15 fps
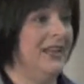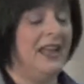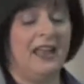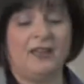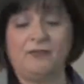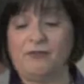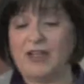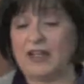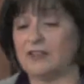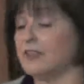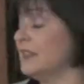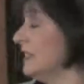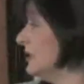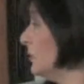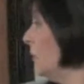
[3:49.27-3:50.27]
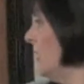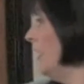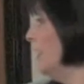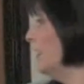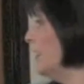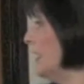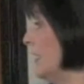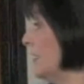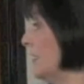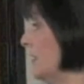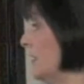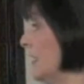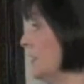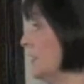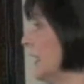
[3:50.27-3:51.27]
In fact, this one says that
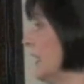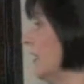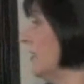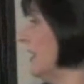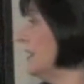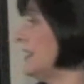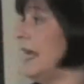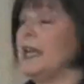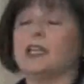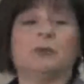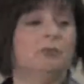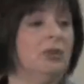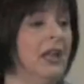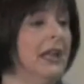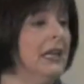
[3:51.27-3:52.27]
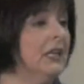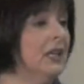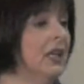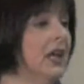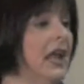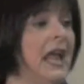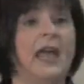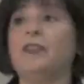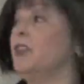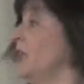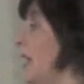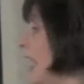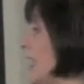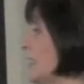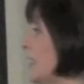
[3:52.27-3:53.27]
Delta Airlines had a complaint, and they're
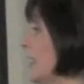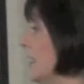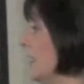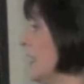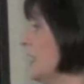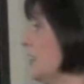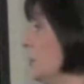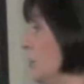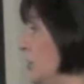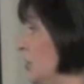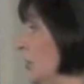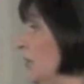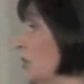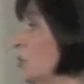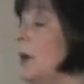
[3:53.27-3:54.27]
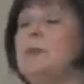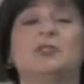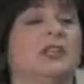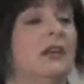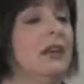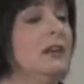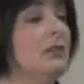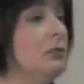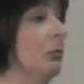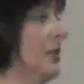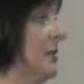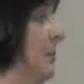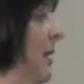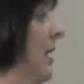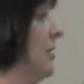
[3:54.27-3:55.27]
asking a customer service representative to
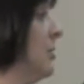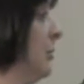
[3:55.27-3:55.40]
respond